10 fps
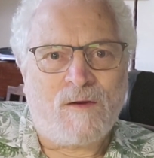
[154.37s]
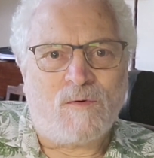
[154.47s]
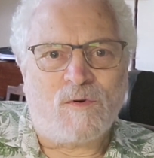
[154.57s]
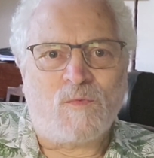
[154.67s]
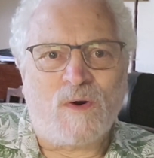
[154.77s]
who
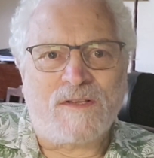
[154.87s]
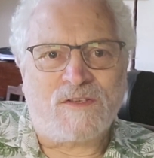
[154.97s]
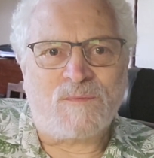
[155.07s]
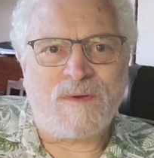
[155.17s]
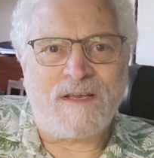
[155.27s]
had
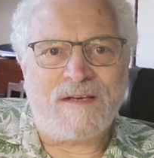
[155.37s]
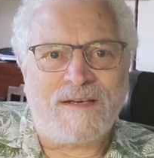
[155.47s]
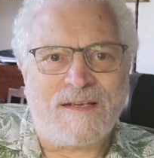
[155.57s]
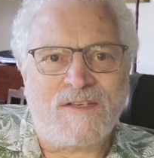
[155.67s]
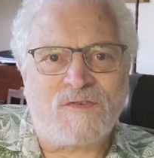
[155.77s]
once been
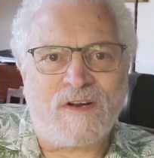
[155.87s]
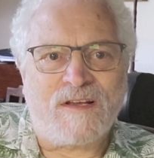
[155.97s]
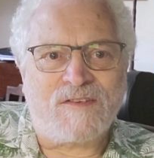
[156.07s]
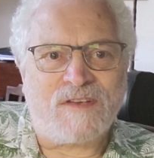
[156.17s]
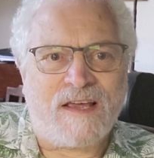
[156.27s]

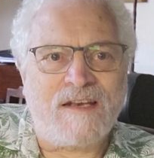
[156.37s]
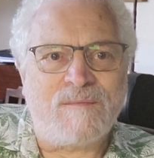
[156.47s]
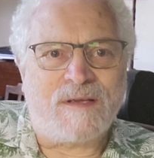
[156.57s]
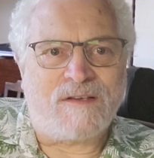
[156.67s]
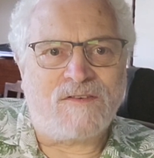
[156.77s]
Israel's
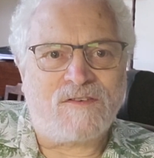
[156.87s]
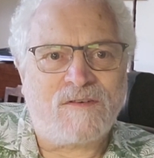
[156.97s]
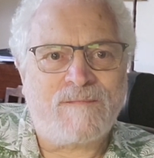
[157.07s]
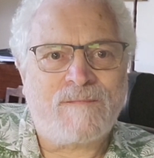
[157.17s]
enemies.